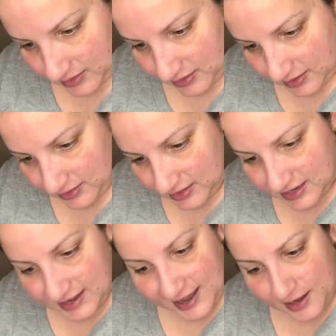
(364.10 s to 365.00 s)
In the
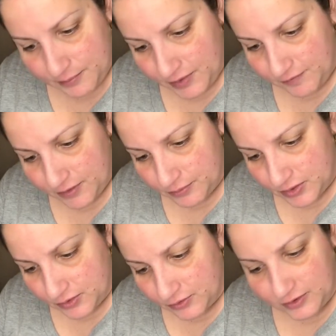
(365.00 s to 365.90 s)
name of the
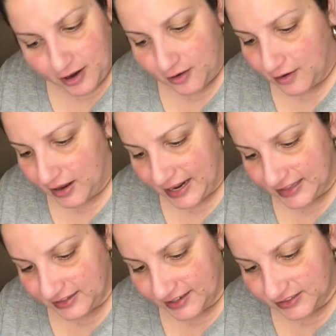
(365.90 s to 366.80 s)
moon, I'll
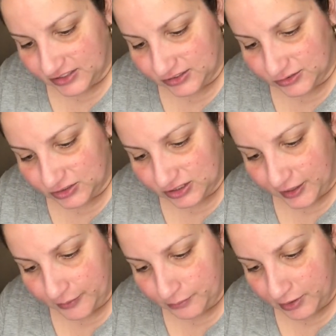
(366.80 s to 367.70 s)
highlight you.
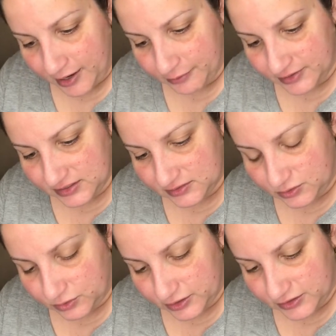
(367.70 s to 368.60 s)
Shine bright with these
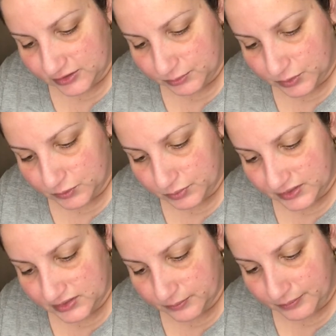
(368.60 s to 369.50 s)
gorgeous moon
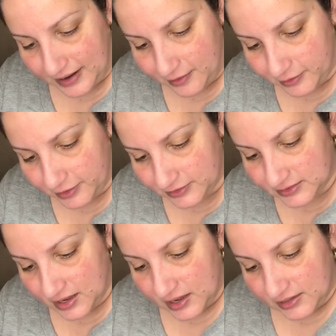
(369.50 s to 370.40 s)
prism powders
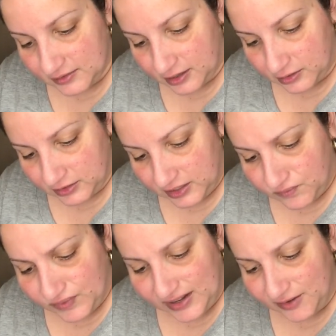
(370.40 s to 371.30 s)
that'll
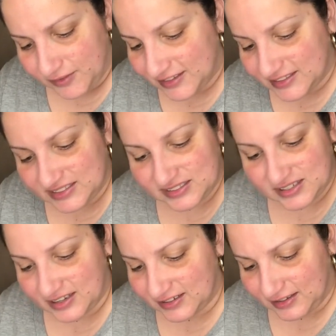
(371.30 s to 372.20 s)
leave even the
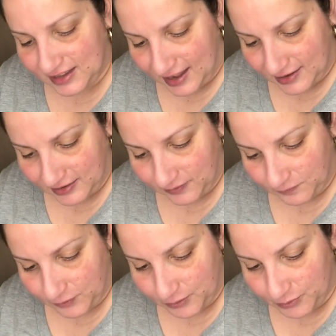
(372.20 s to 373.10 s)
sun gagging
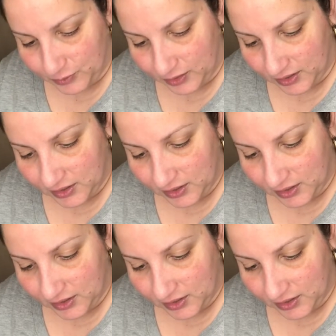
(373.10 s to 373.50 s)
for more.